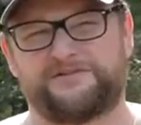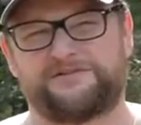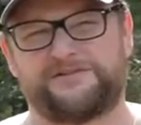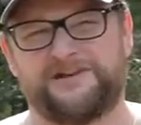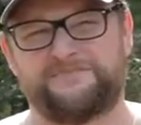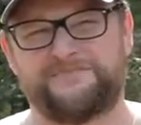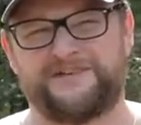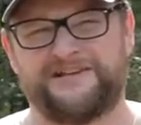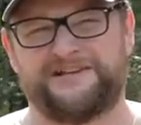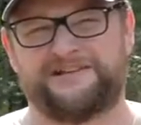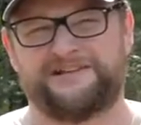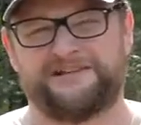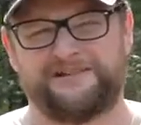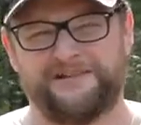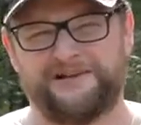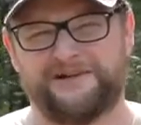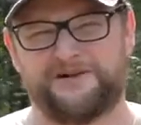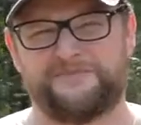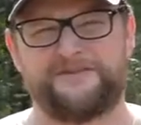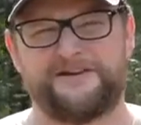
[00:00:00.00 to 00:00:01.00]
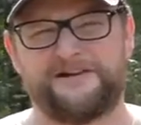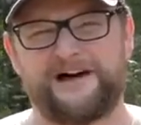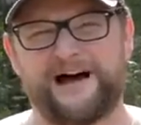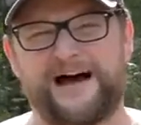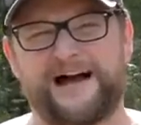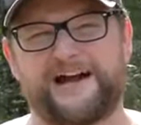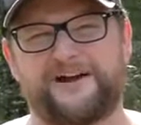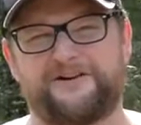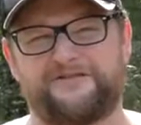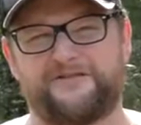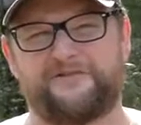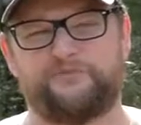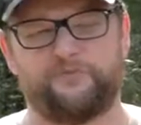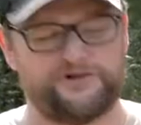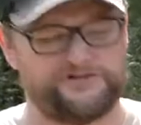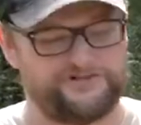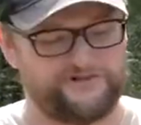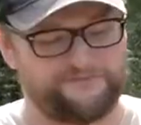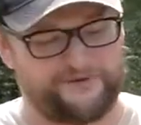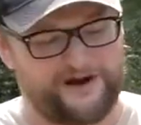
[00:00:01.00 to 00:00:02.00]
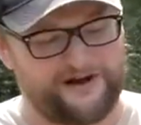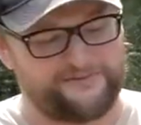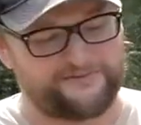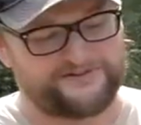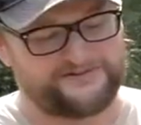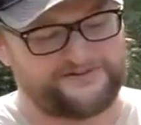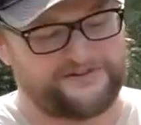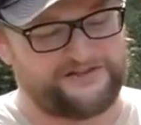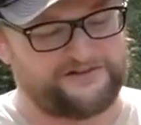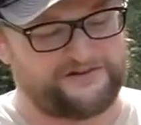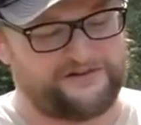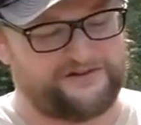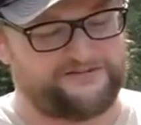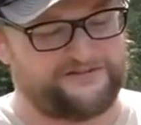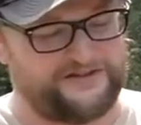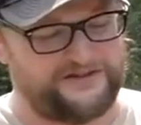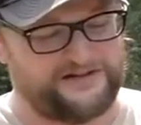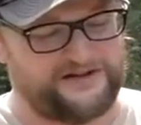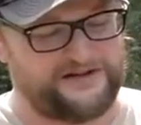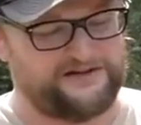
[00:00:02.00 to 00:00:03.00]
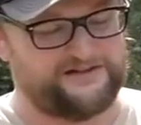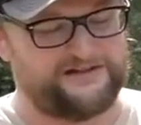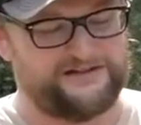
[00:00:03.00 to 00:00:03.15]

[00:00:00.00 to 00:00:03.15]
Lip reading: is coming in a little bit higher than what you've probably seen on the